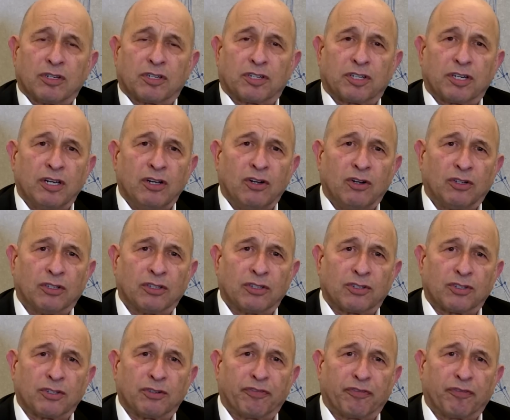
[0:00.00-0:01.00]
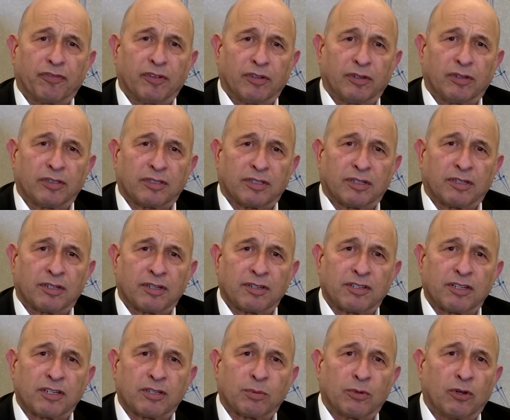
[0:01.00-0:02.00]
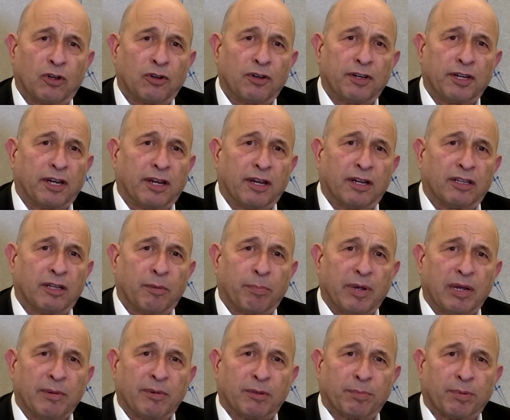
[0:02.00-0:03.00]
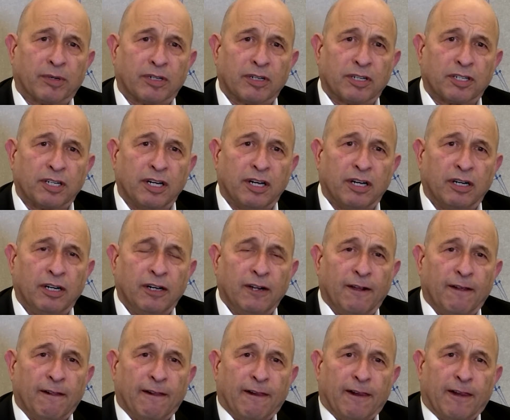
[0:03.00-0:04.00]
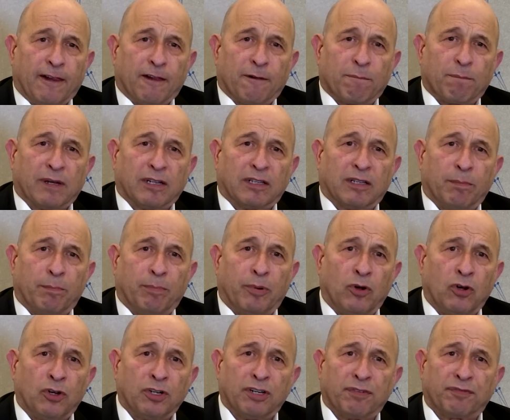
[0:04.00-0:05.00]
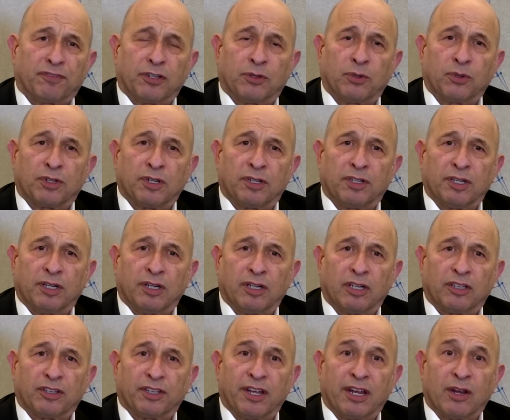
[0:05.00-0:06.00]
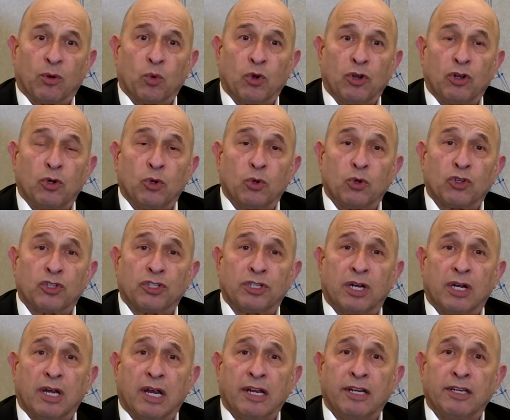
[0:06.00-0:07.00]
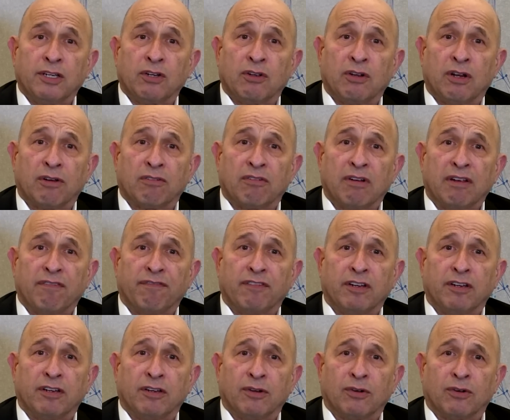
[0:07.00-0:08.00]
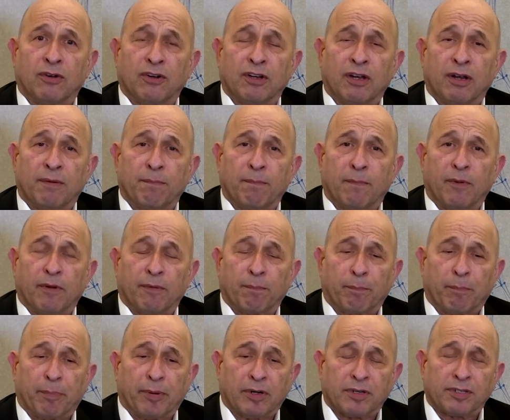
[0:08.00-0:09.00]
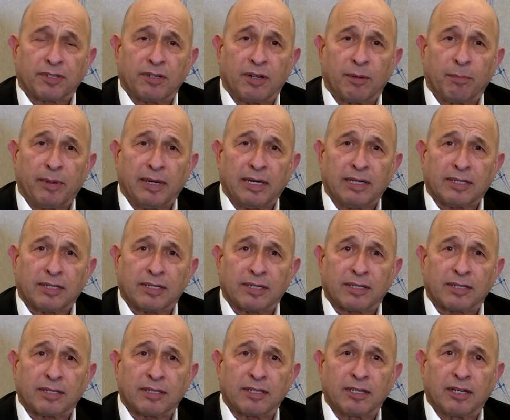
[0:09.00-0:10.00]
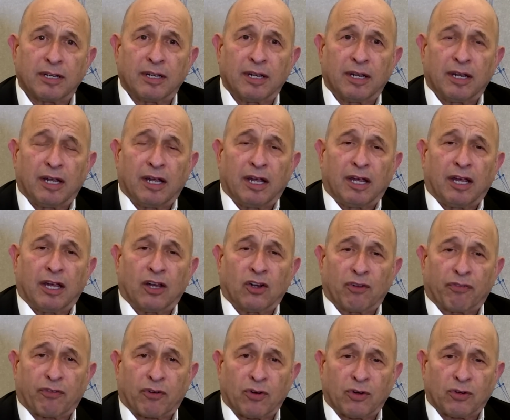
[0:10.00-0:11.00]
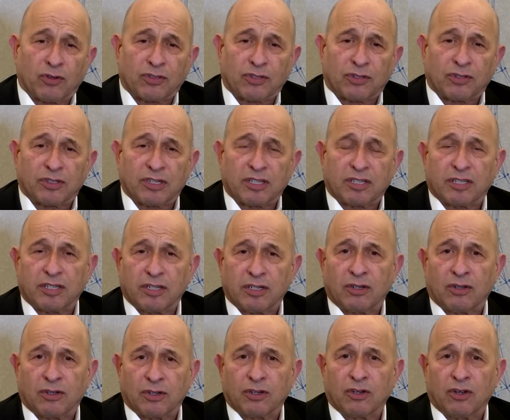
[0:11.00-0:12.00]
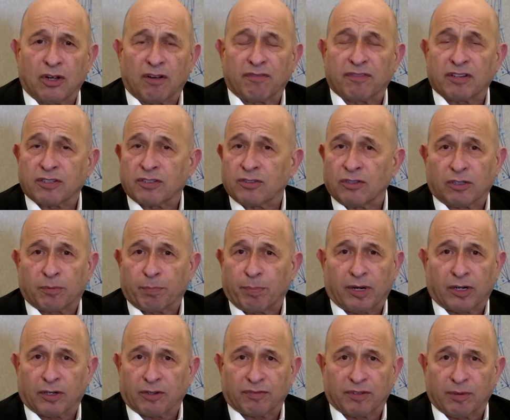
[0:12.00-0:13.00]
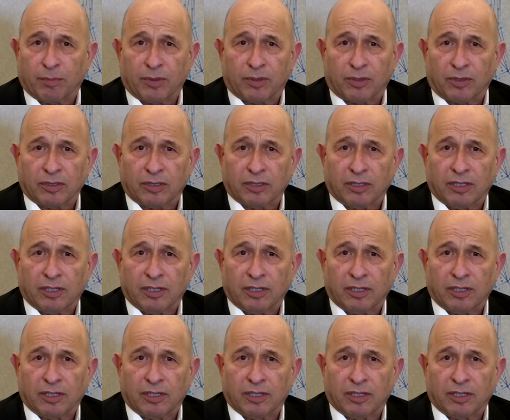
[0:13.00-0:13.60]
shareholders of Stratasys will only get the payment per the share, but the board, if they do the deal, they will lose their annual revenue on a personal basis. And of course, the CEO, Yoav, is not part of the board,